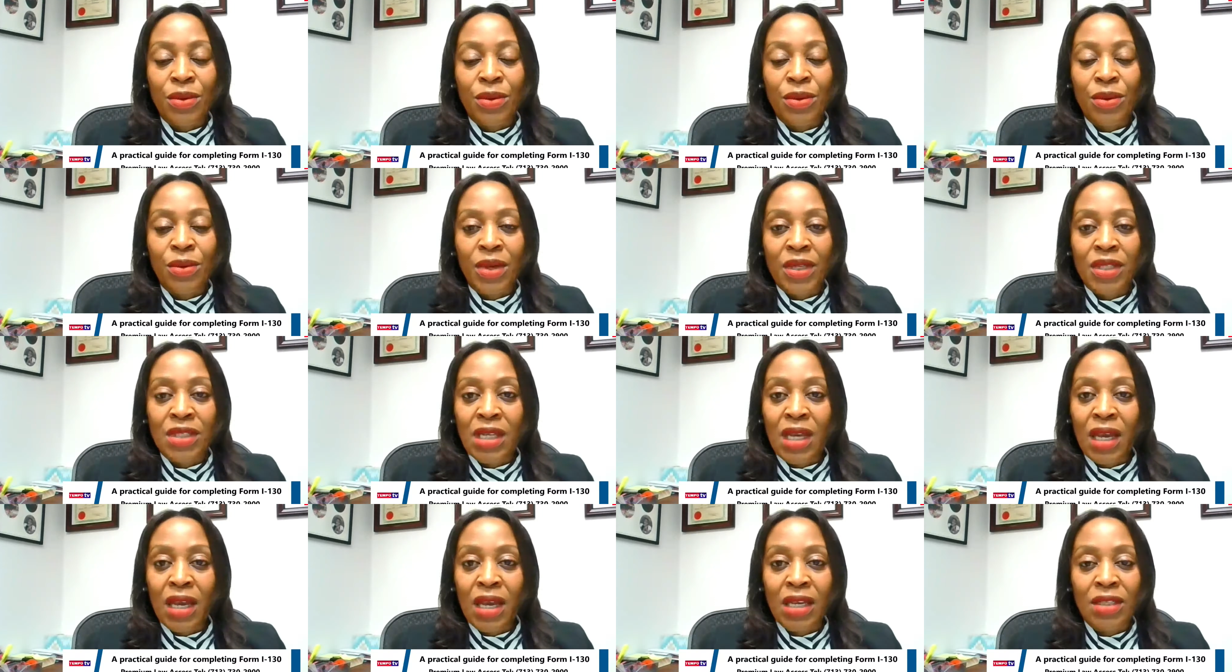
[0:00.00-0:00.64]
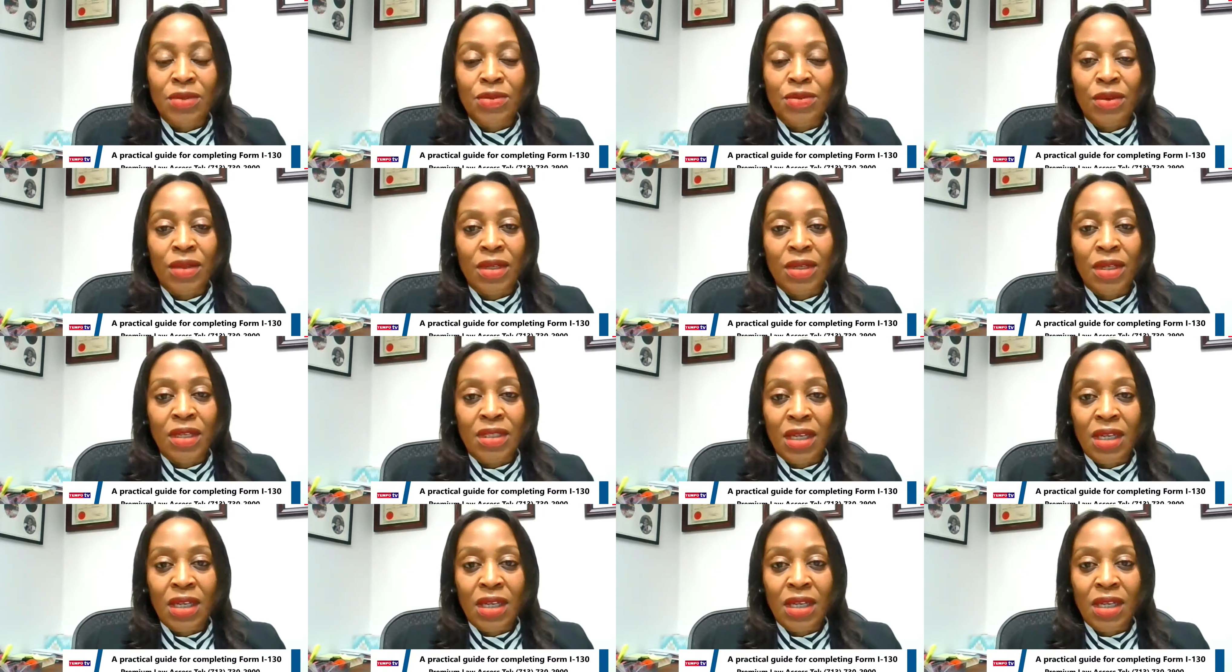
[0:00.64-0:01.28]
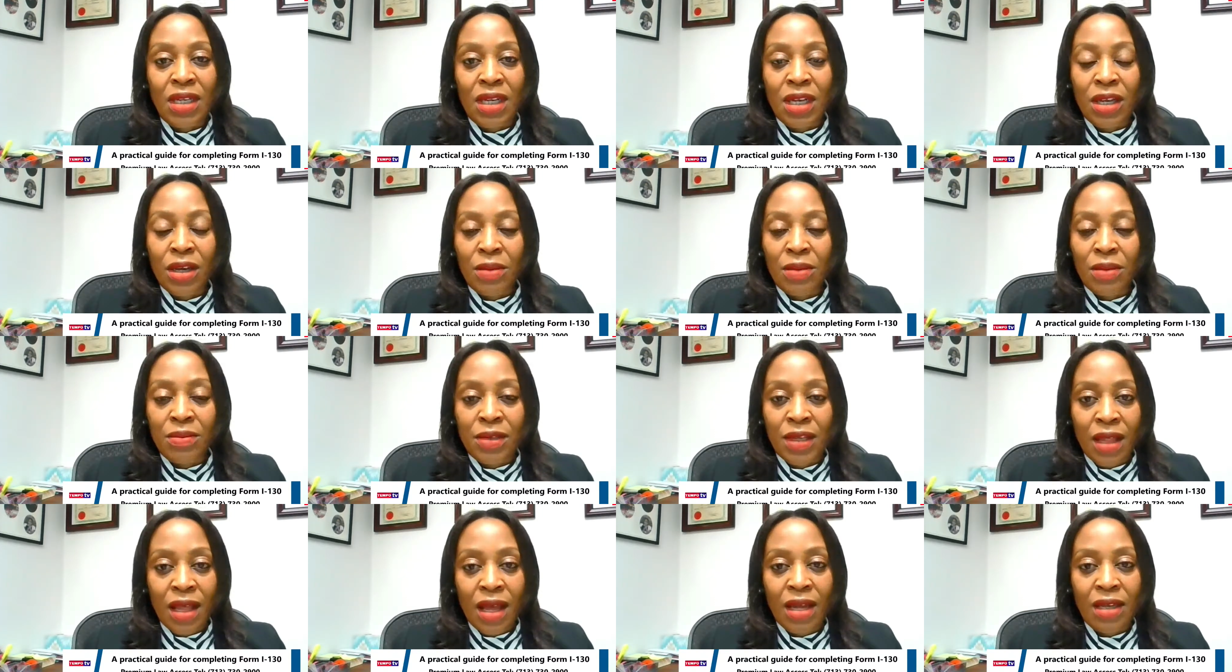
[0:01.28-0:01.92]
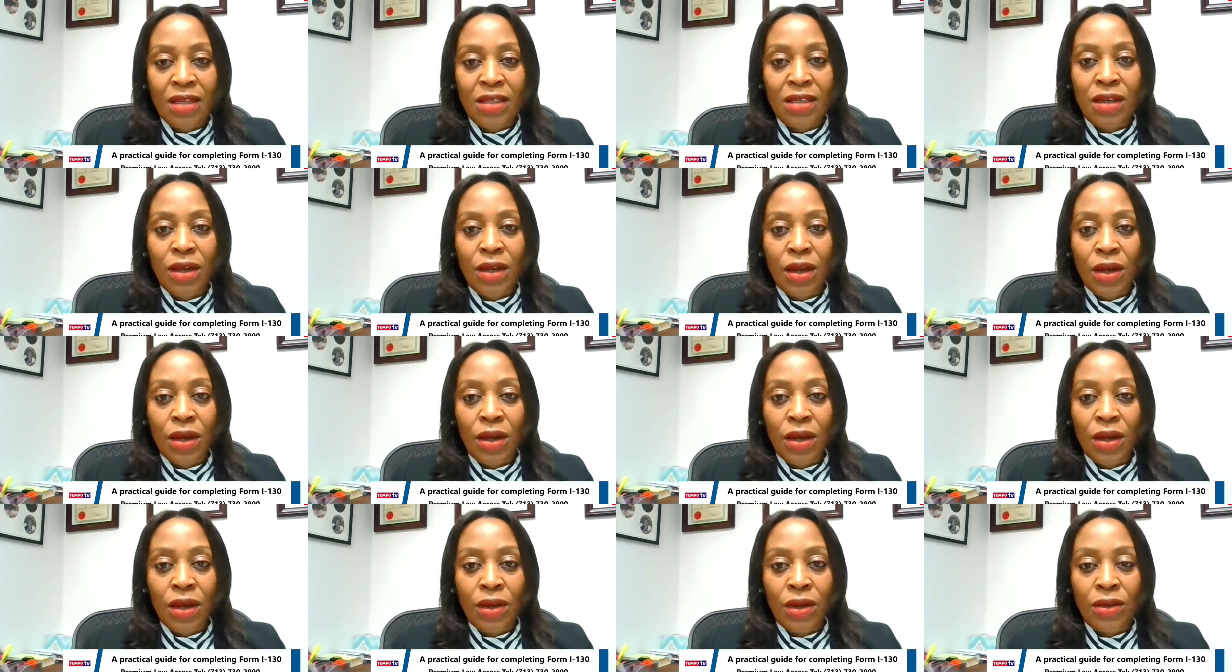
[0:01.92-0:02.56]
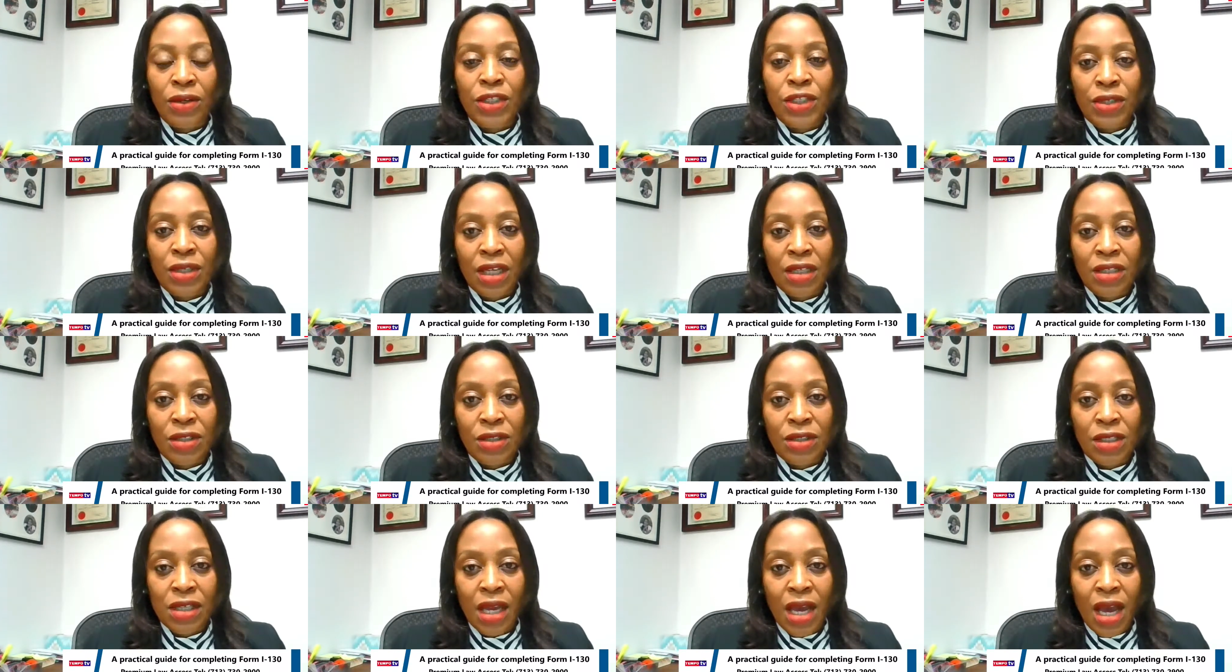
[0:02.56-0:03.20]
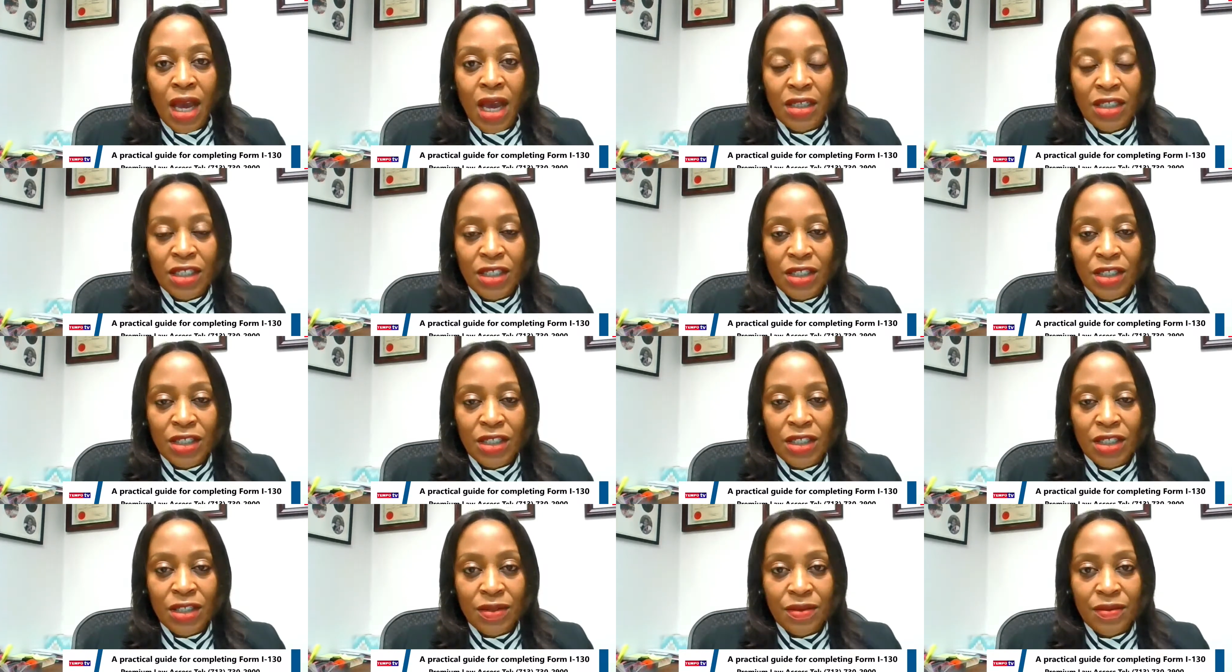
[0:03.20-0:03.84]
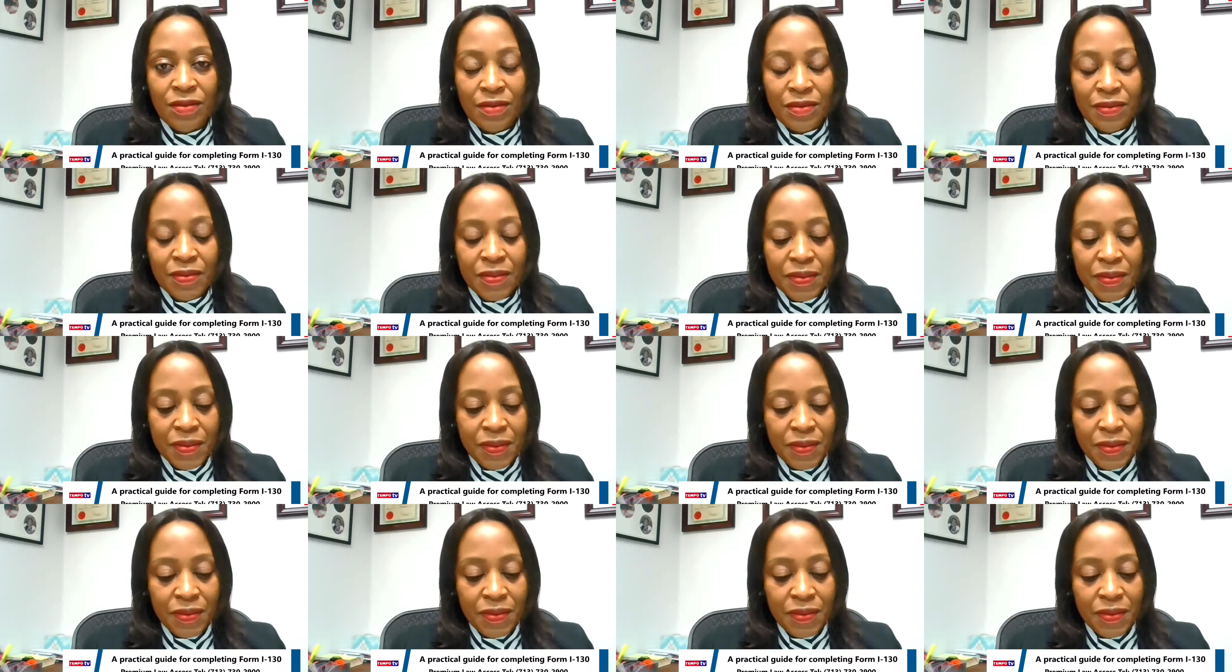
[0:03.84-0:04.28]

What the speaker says: USCIS will easily update that. Now you should need to take action.